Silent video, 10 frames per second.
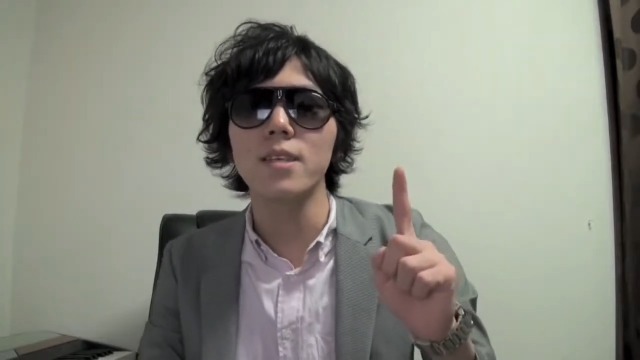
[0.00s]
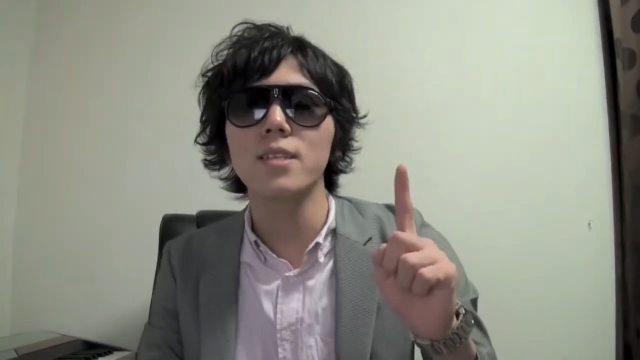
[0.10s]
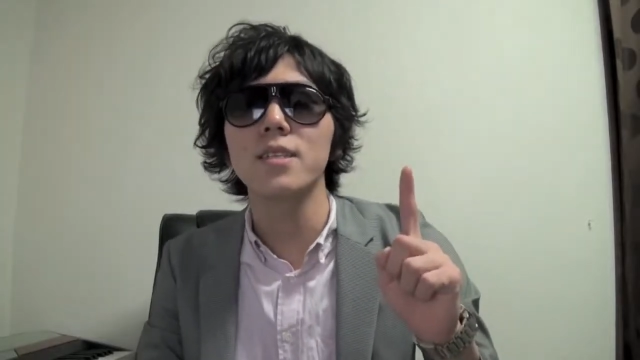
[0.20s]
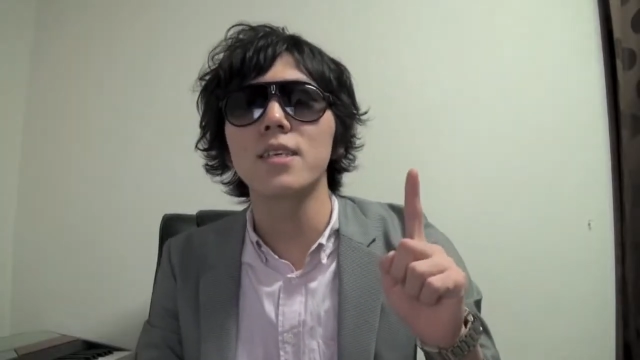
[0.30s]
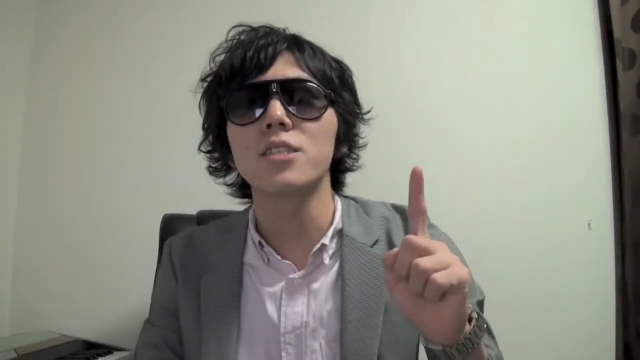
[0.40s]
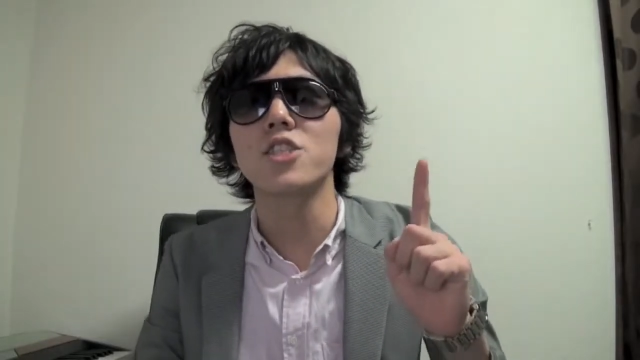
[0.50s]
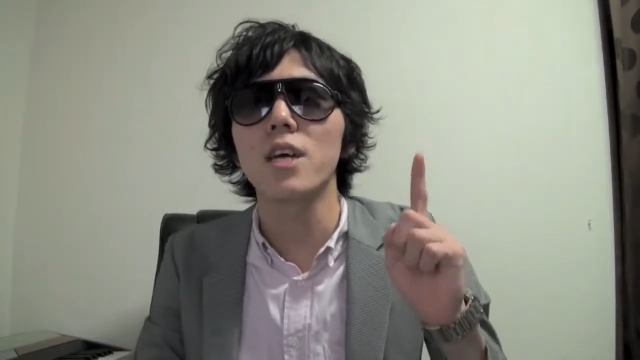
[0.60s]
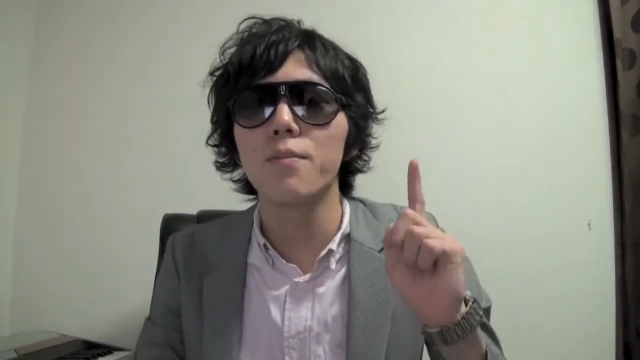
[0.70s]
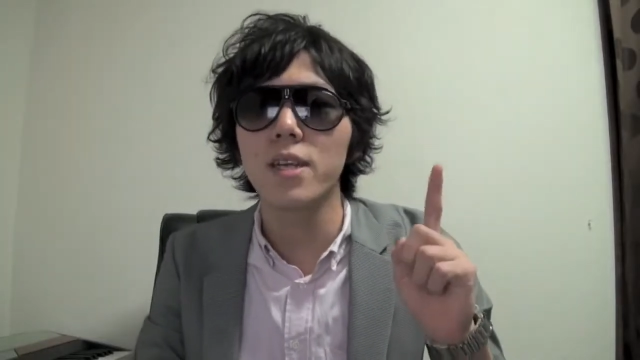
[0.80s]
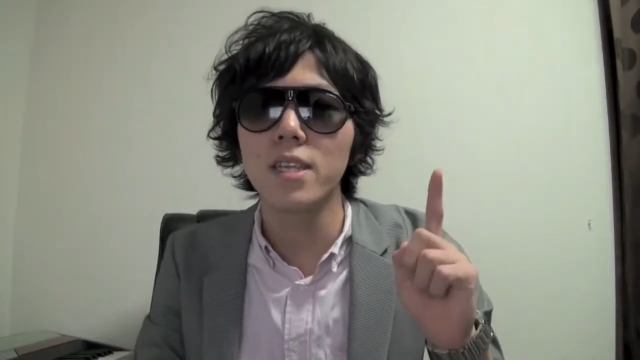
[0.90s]
in the
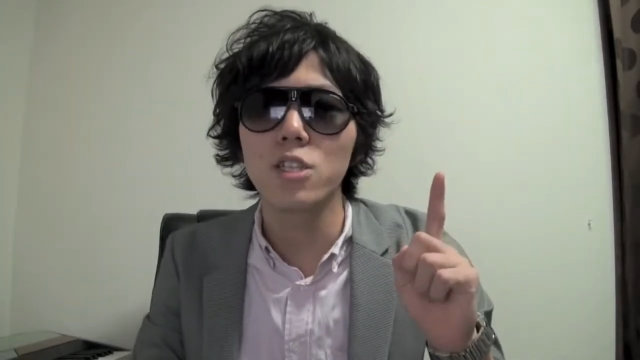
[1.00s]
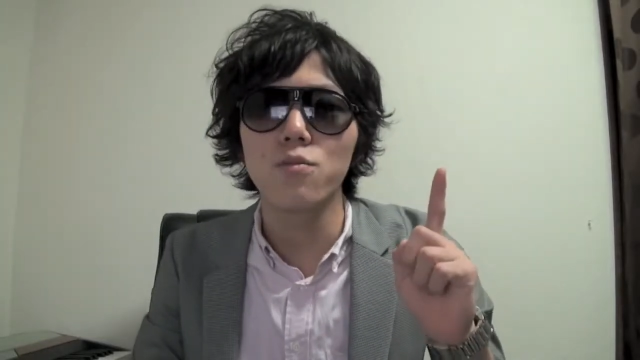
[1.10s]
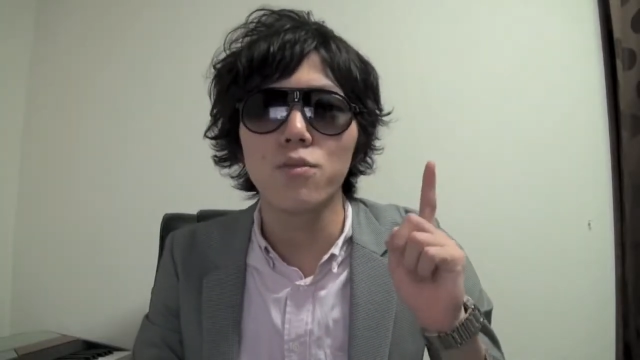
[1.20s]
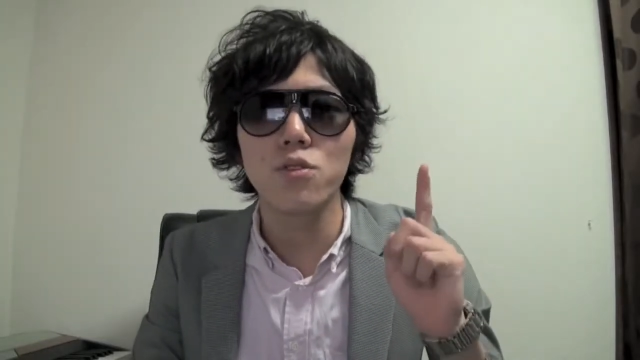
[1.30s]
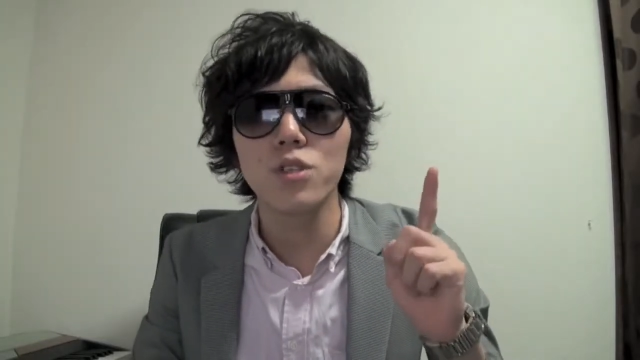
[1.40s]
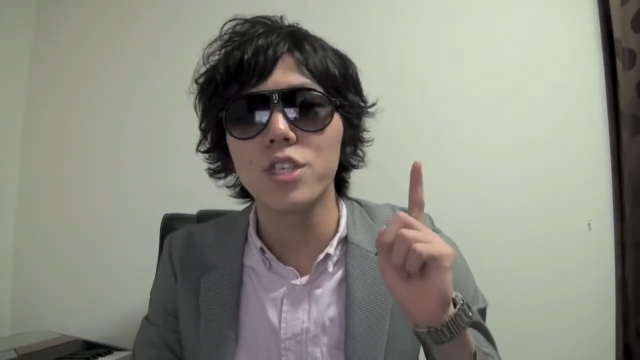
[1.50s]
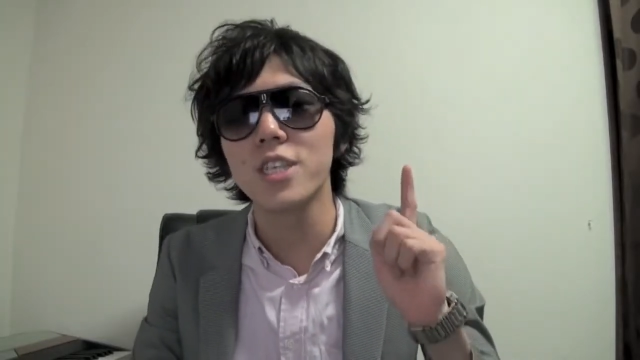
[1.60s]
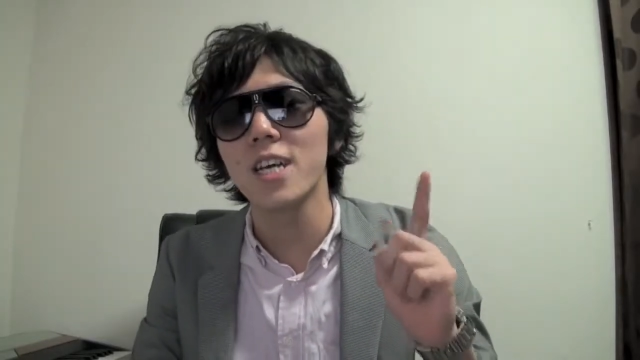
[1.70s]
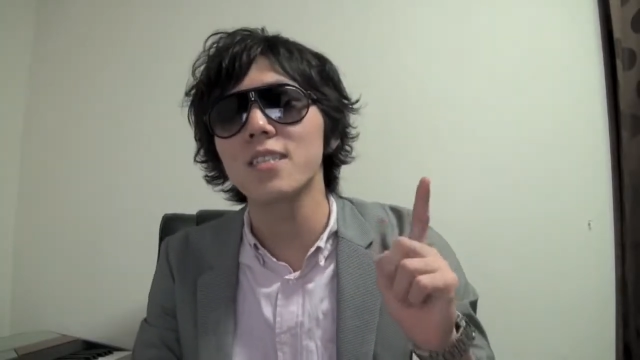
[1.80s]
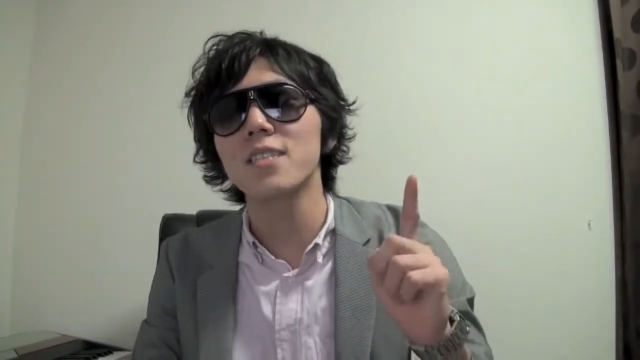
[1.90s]
Japanese
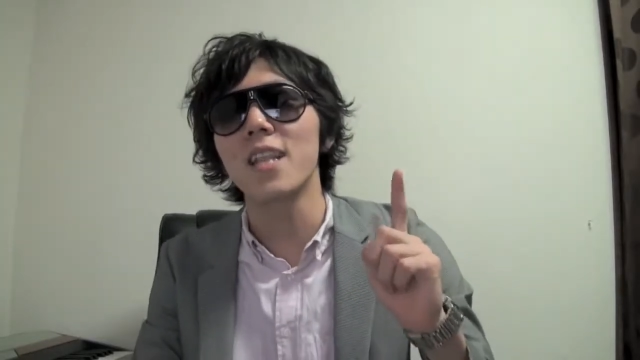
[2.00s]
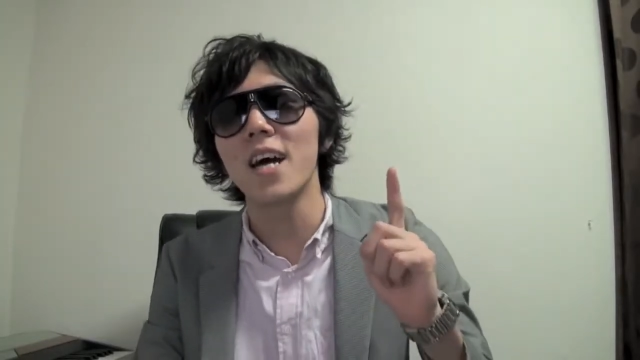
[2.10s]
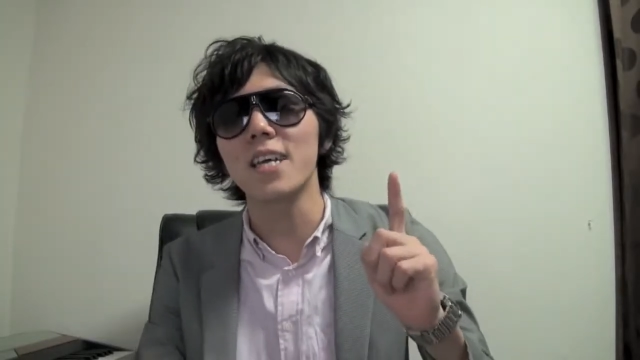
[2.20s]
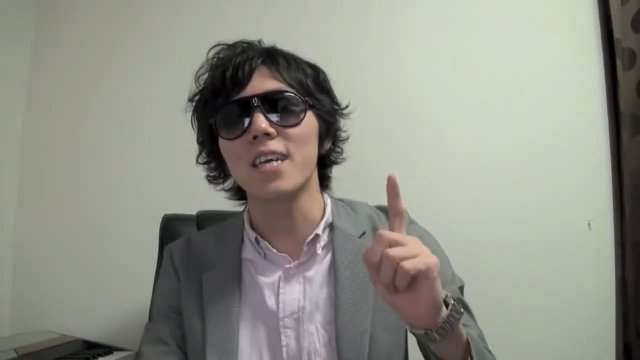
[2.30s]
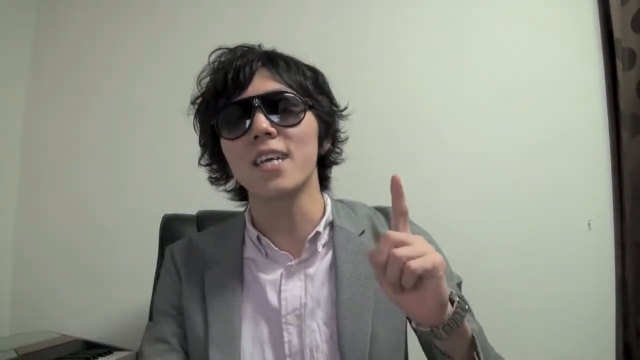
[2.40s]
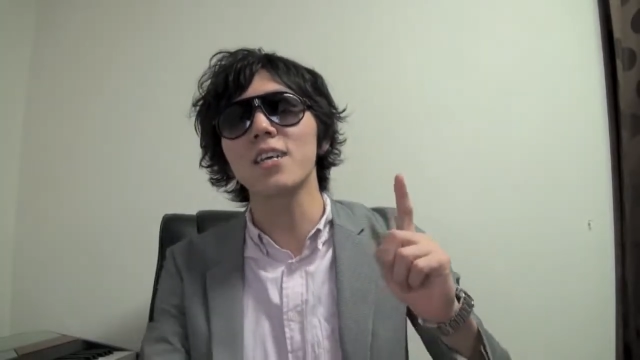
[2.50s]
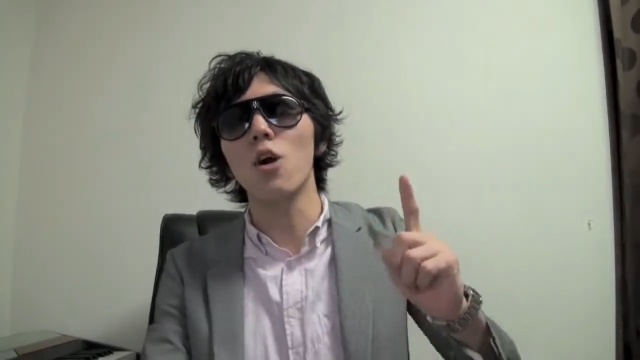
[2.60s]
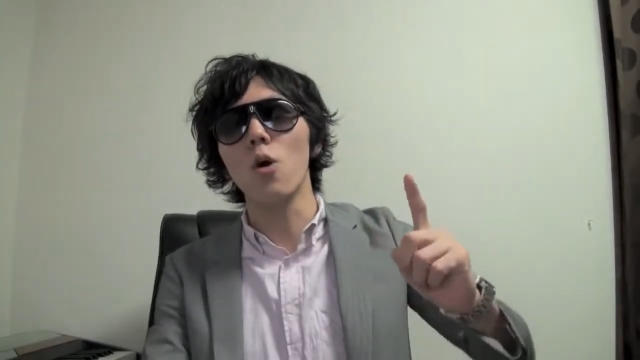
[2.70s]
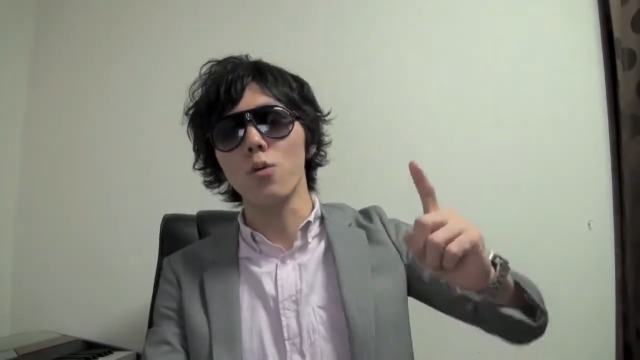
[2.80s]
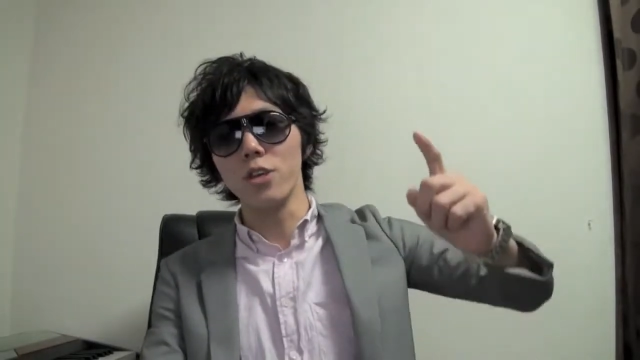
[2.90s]
musicians ranking
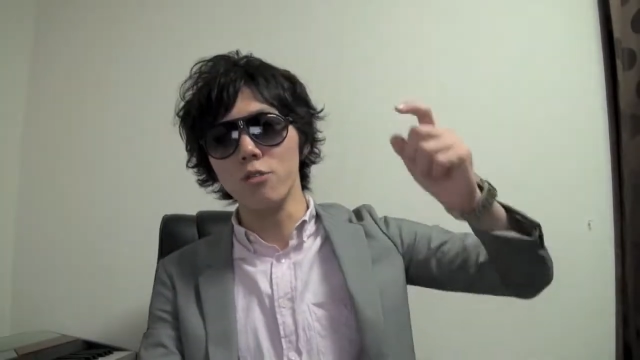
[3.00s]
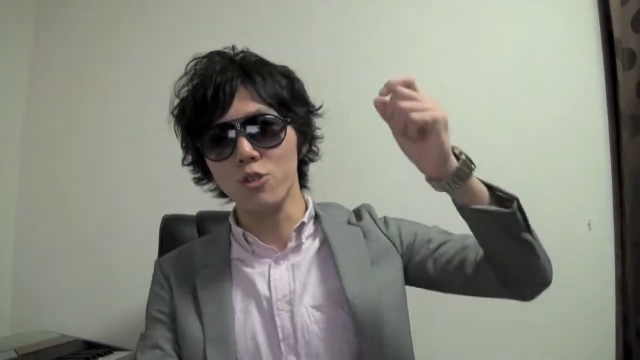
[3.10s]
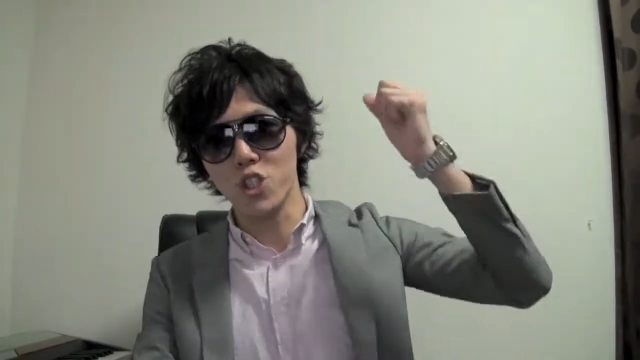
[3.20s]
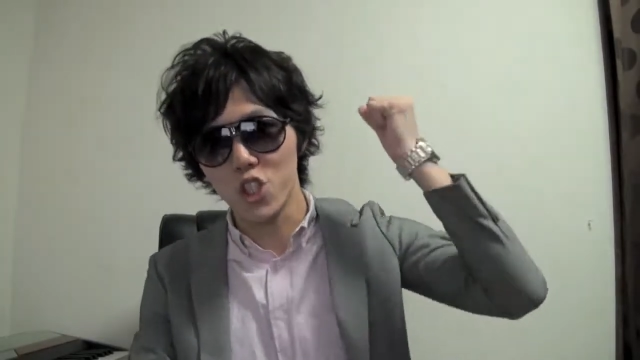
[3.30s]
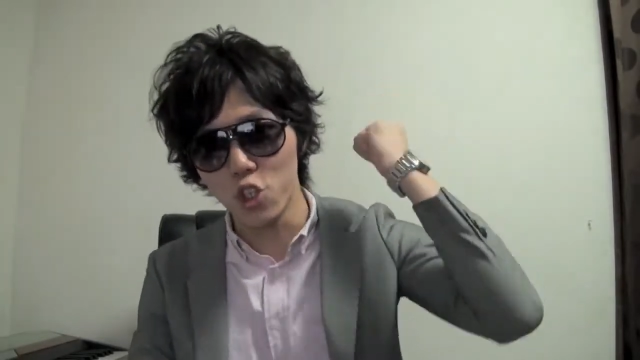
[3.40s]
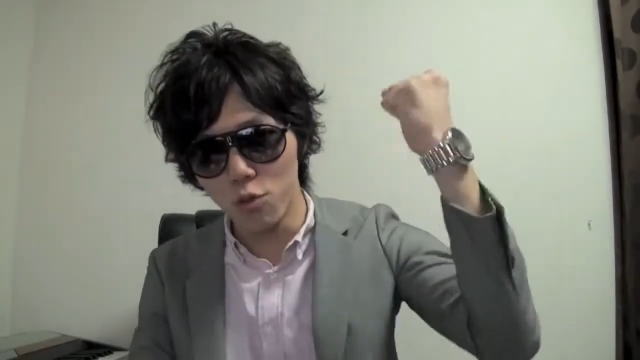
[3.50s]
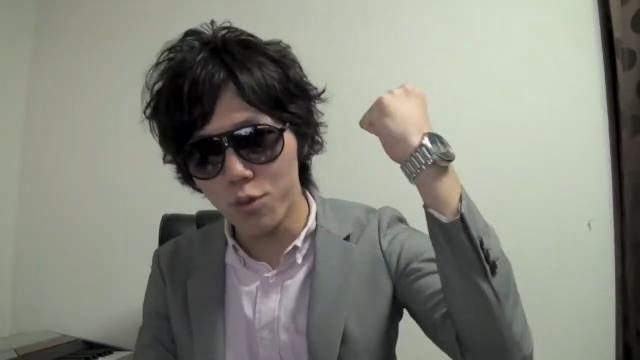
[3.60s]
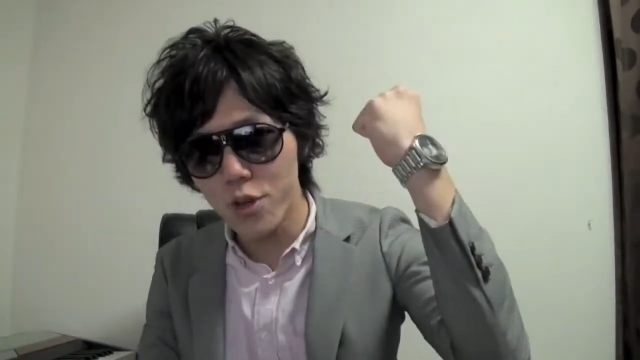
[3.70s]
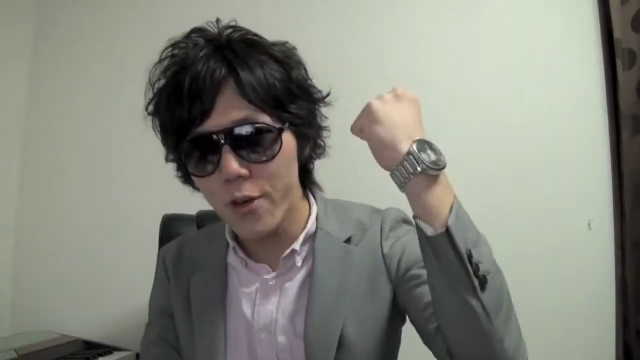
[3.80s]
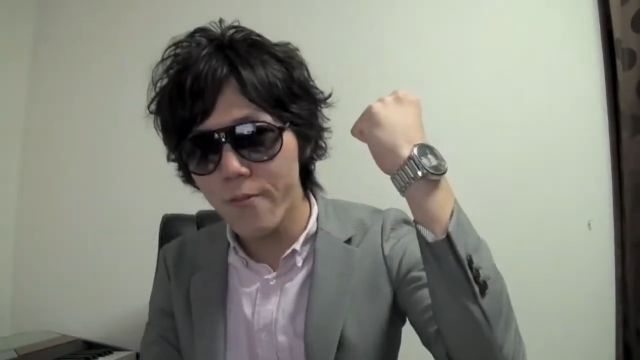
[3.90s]
on YouTube.